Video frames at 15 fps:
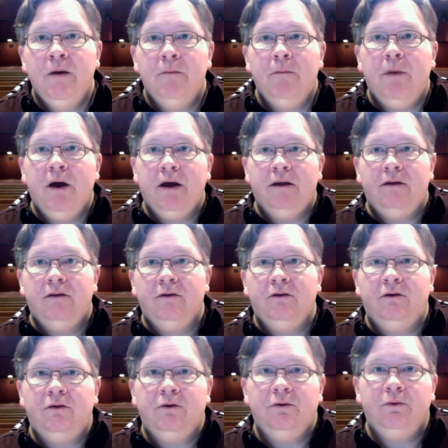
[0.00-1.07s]
but
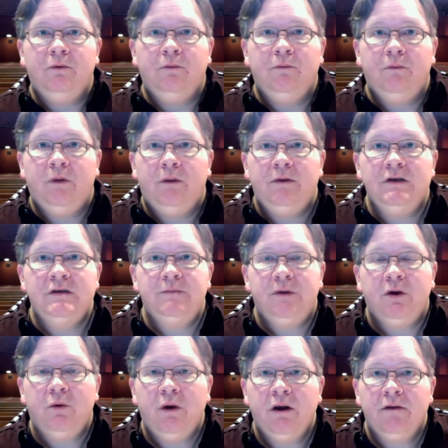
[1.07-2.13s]
do just be
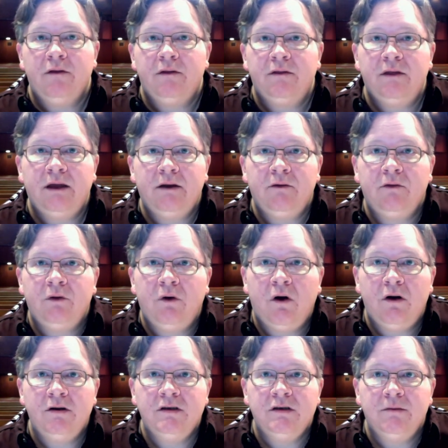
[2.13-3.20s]
aware that there are
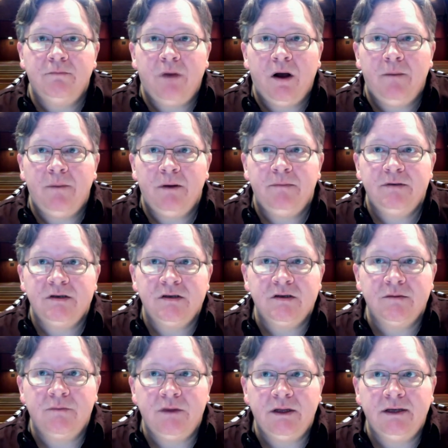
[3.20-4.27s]
some pop-ups and some
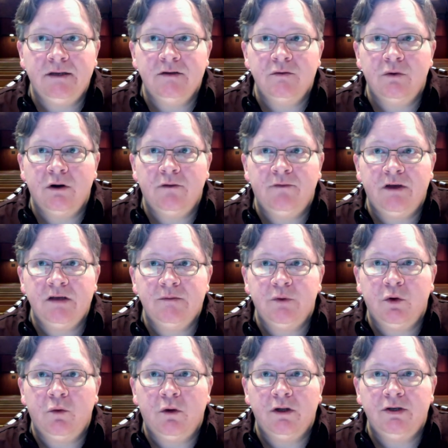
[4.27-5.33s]
things where
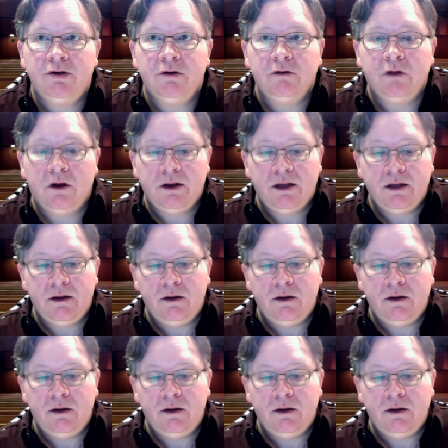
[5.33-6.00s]
Facebook wants you to log in.